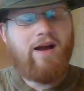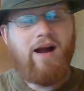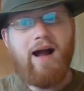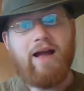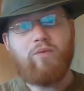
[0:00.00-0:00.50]

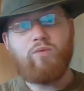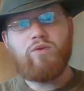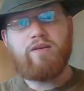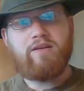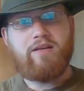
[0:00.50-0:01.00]
I
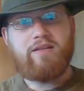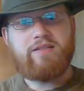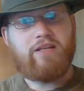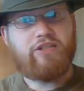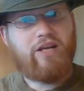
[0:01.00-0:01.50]
would
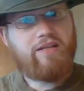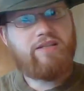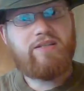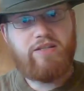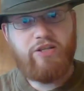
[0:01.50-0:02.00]

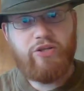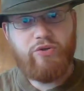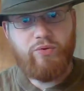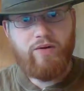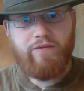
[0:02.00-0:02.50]
suggest to
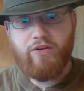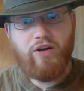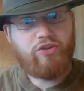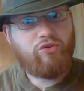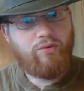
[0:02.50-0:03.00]
you, if you're
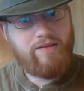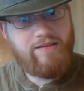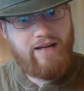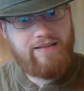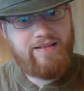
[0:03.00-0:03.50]
not sure what
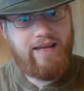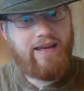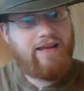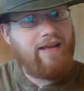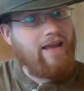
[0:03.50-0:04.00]
size to
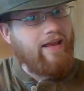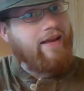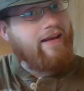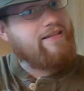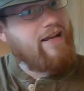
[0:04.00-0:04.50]
get
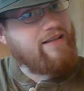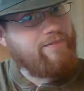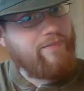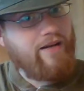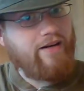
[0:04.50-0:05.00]
a size
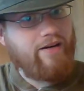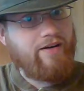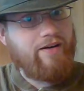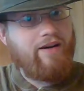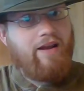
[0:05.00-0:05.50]
bigger,
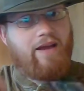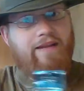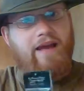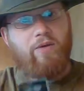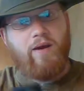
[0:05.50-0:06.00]
and
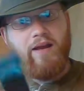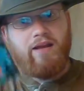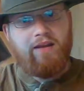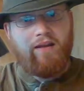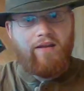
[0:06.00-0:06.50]
that
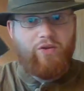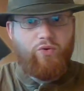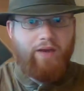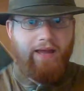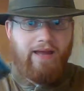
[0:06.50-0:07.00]
way
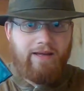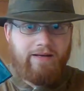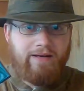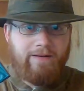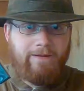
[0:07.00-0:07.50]
you
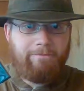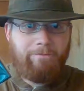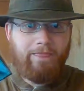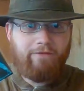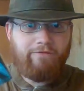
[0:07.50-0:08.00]
can
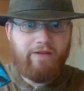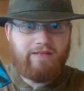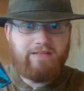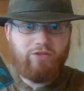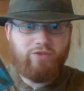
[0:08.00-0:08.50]

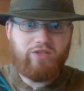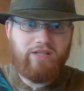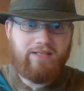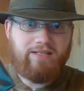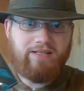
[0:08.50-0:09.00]
fix it to
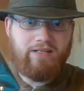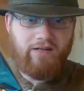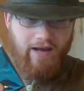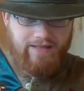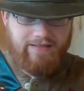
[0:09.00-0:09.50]
adjust it to
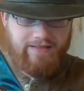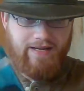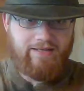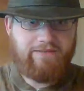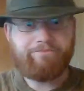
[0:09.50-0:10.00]
your head
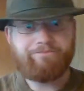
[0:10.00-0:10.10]
size.